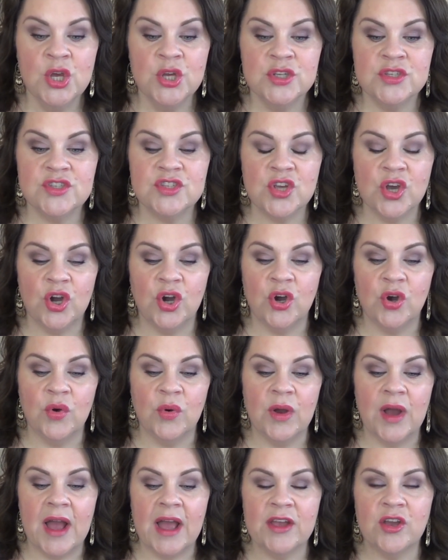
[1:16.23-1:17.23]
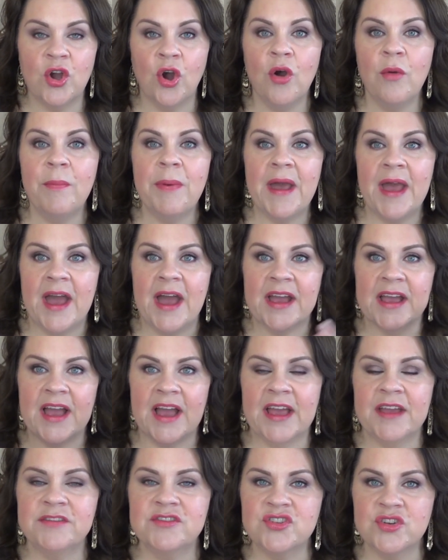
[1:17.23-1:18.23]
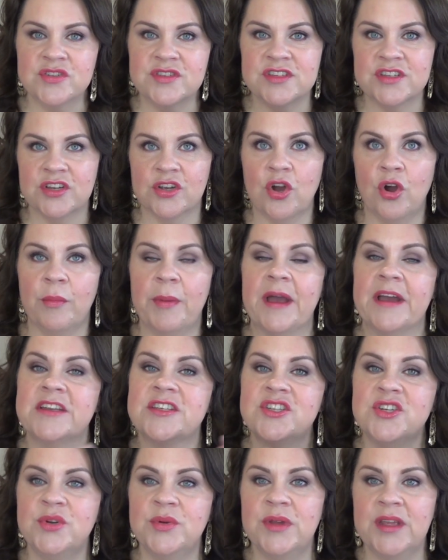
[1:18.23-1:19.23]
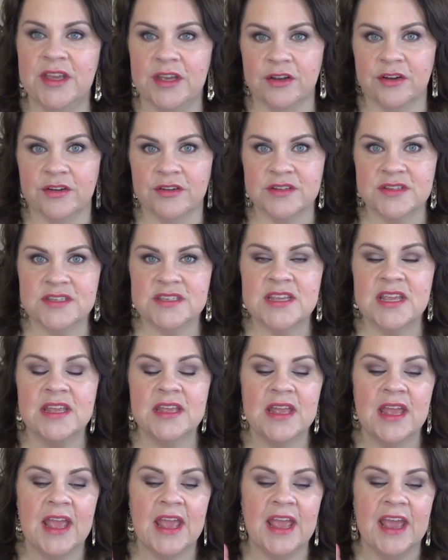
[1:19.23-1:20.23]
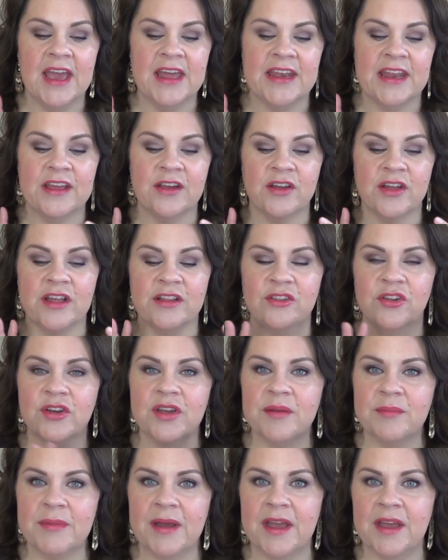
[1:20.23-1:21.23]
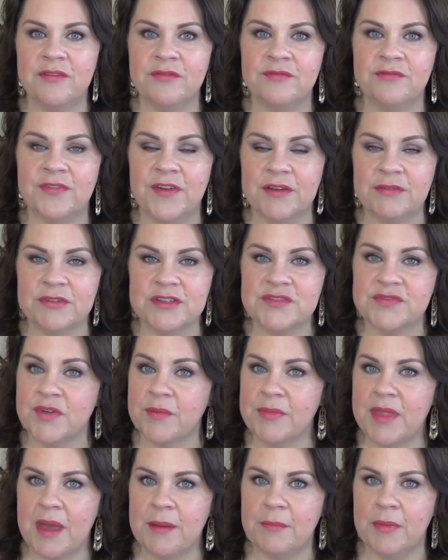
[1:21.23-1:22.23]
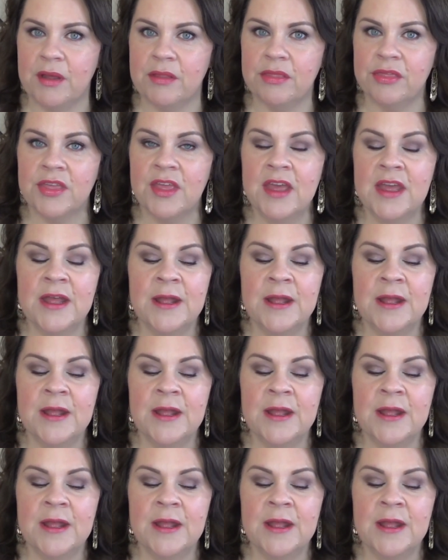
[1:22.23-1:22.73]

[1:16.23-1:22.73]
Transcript: so I go back I have chosen to go back two years and I, I look at my favorites from that month